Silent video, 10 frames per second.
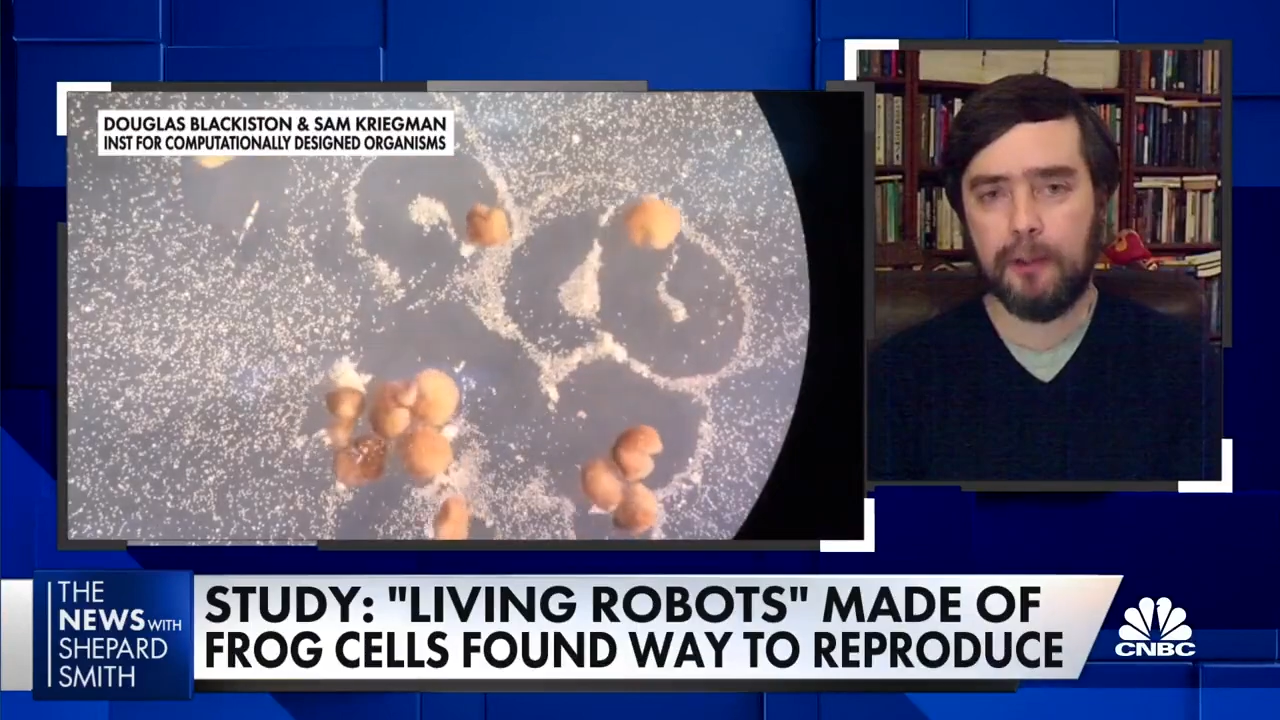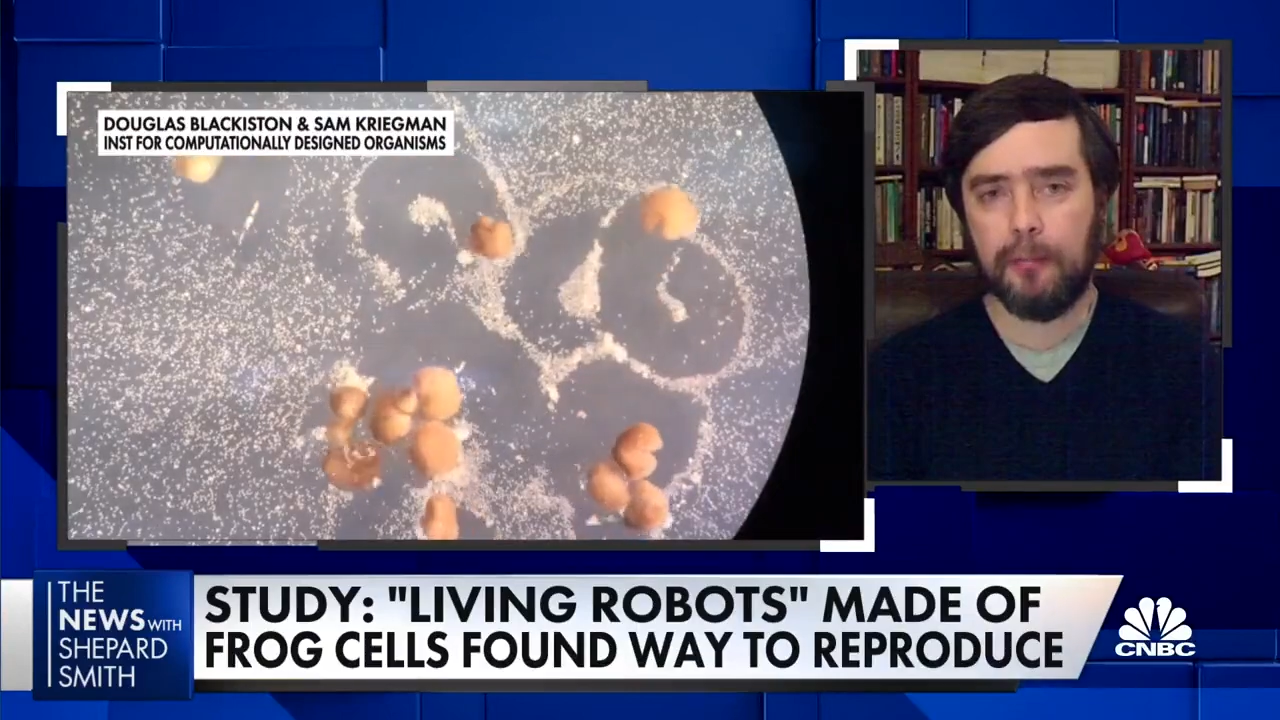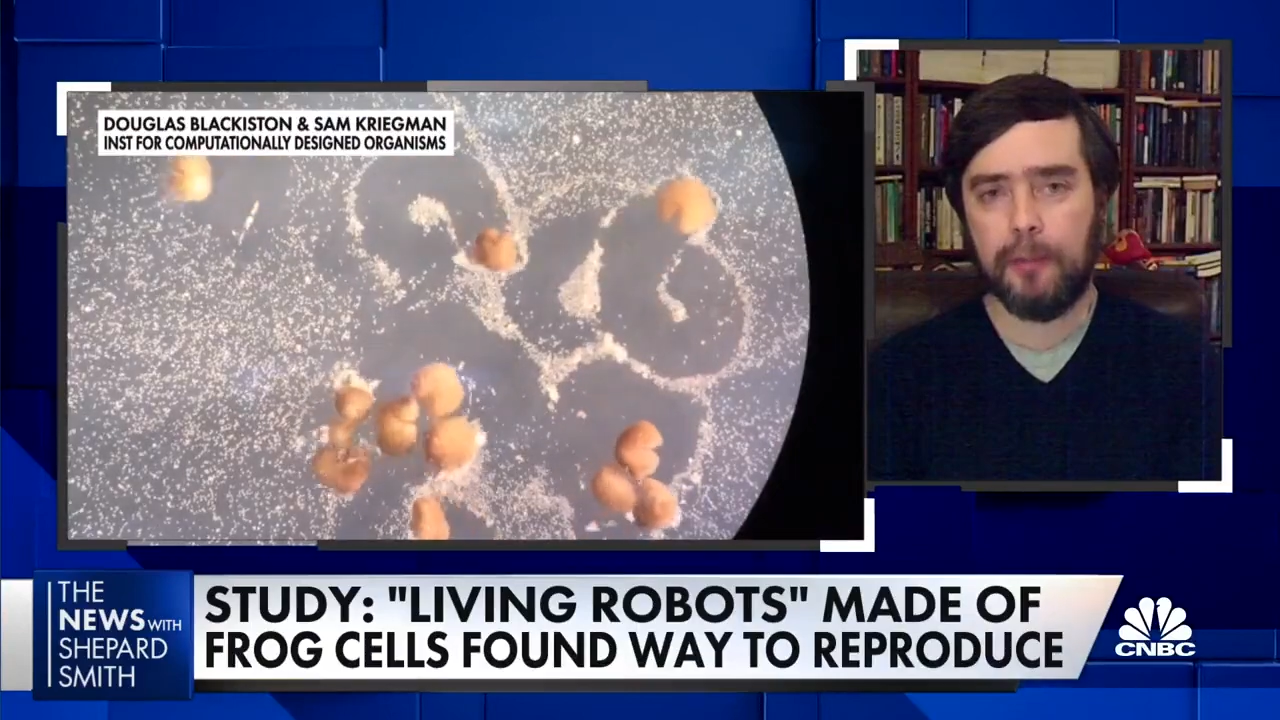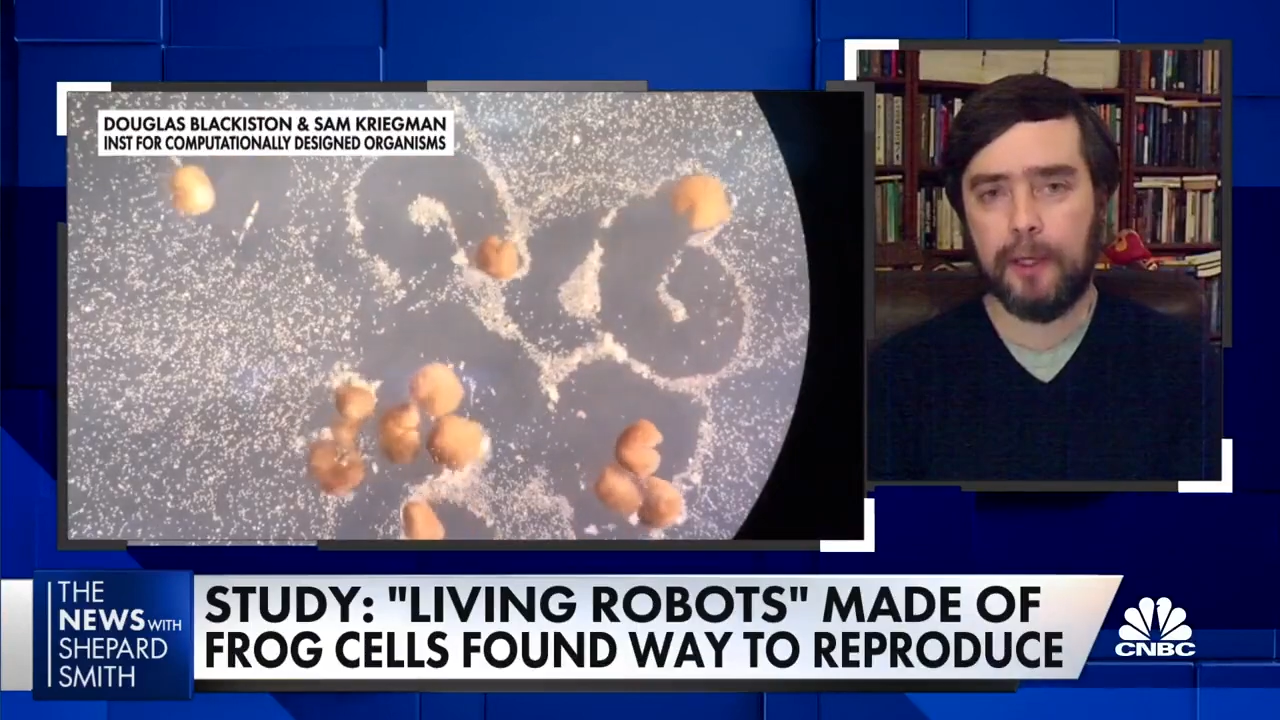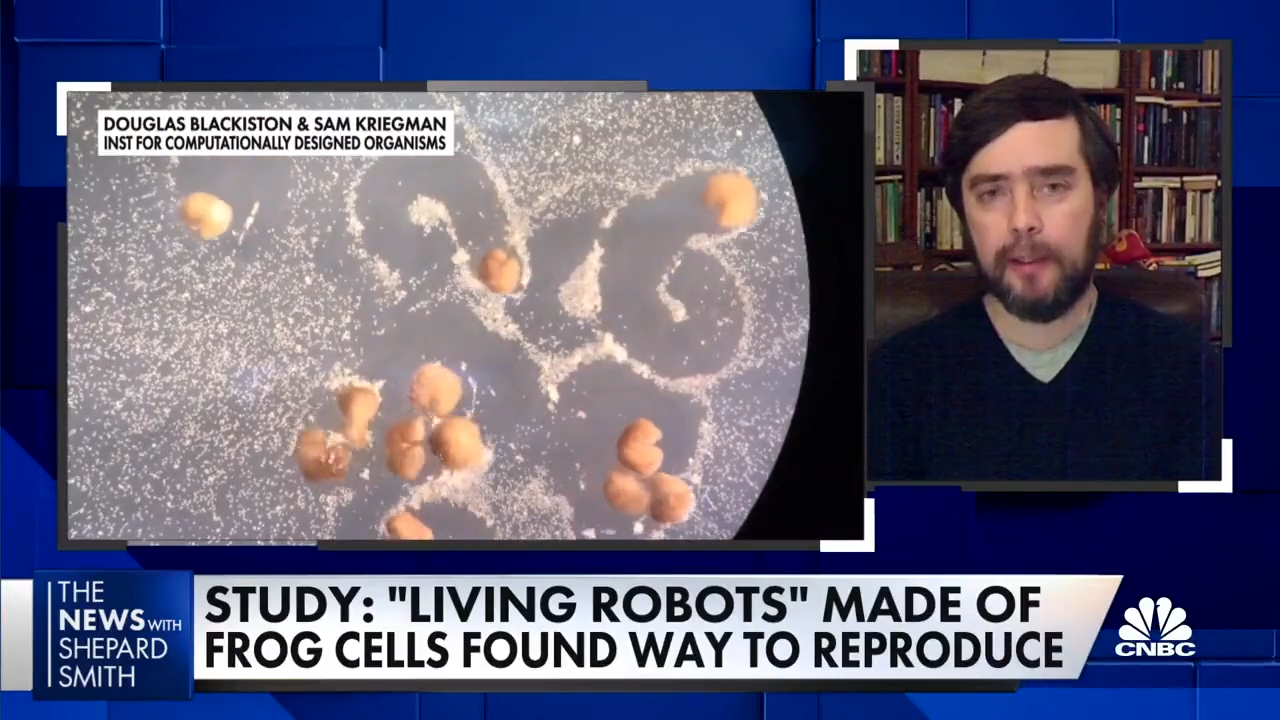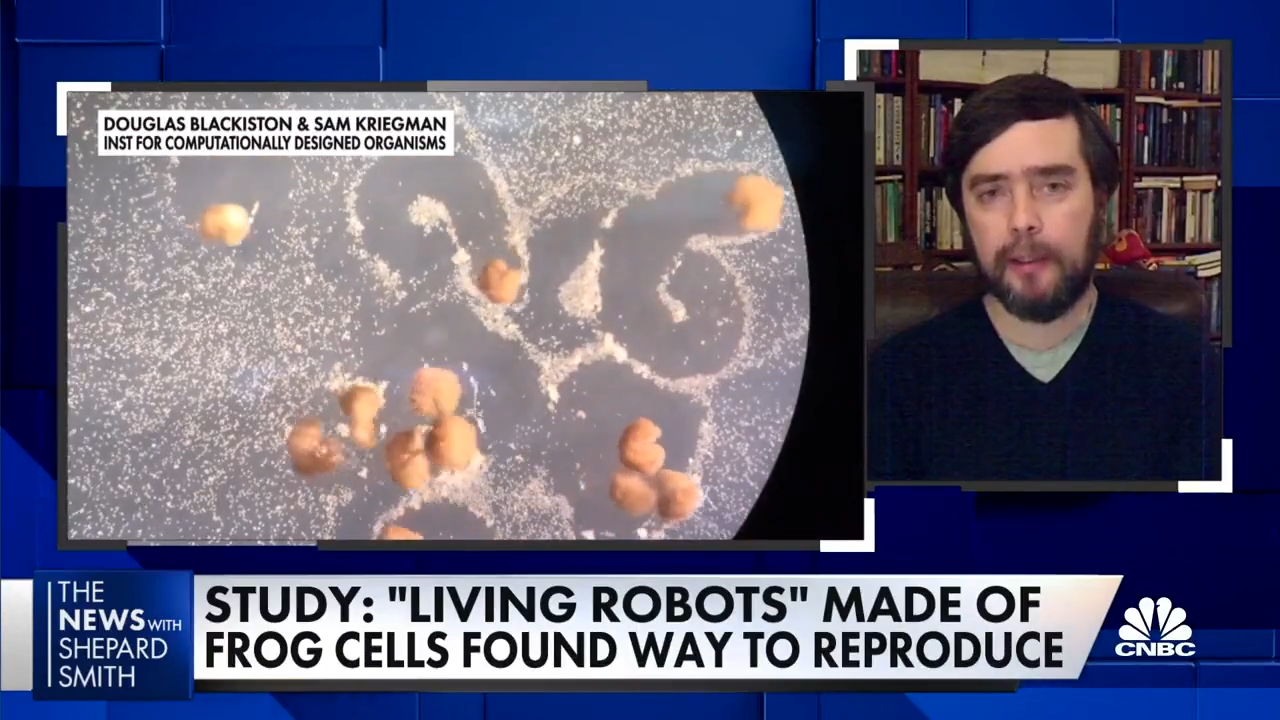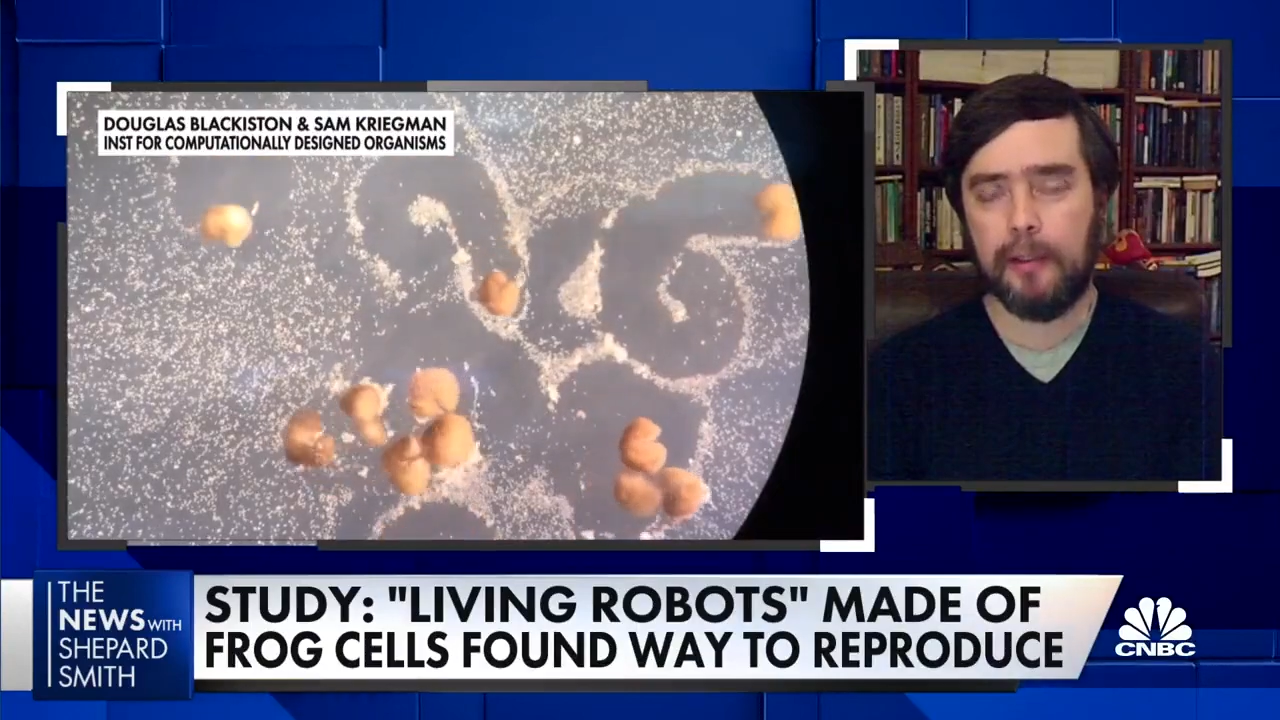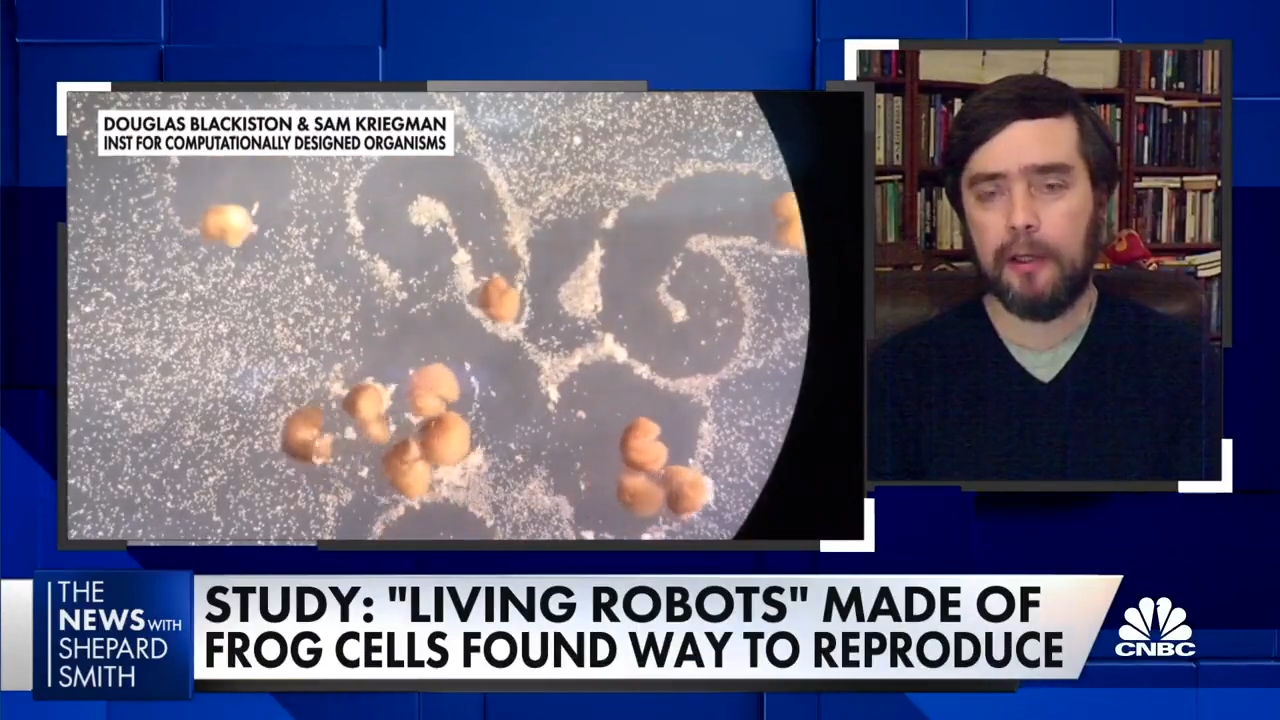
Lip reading: by an